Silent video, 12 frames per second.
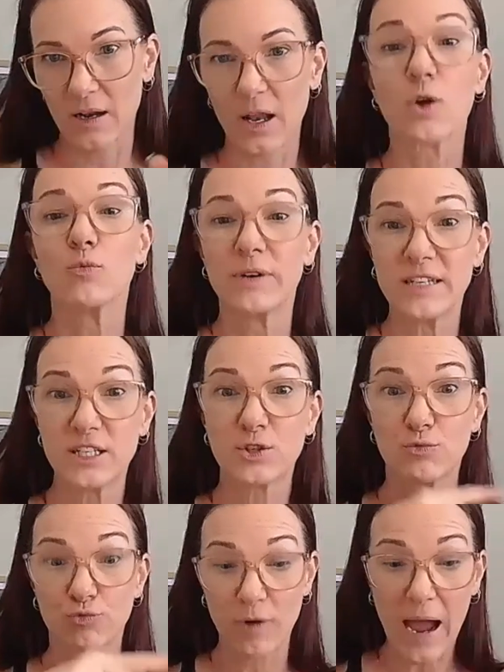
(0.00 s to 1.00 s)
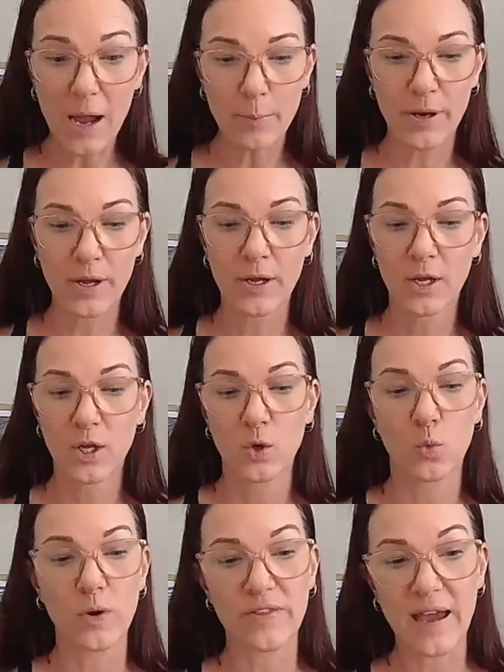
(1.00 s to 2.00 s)
like a wrist wrap
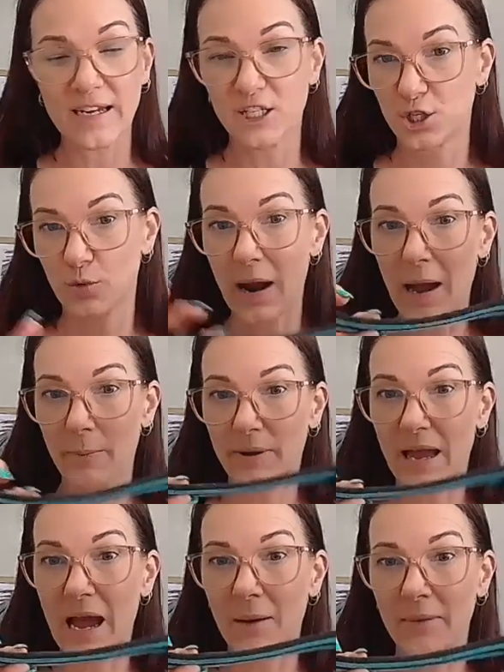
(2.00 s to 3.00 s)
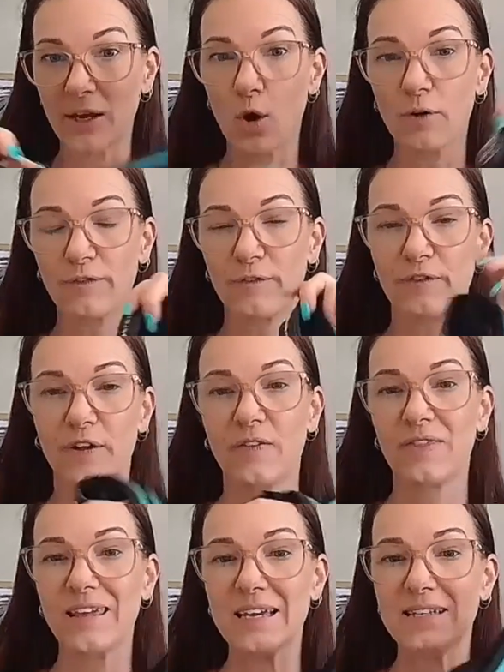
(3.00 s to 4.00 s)
with a strap coming off of
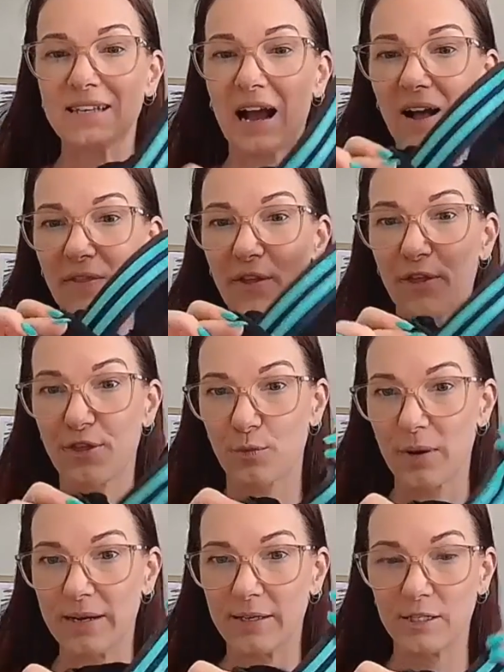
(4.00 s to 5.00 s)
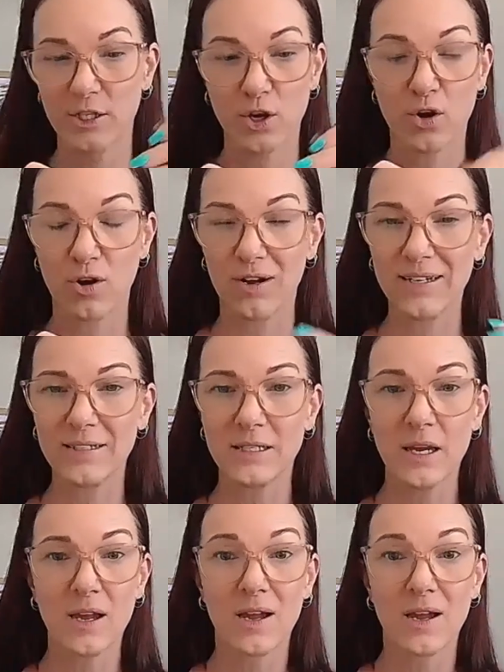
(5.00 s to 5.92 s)
it. These are the threaded kind.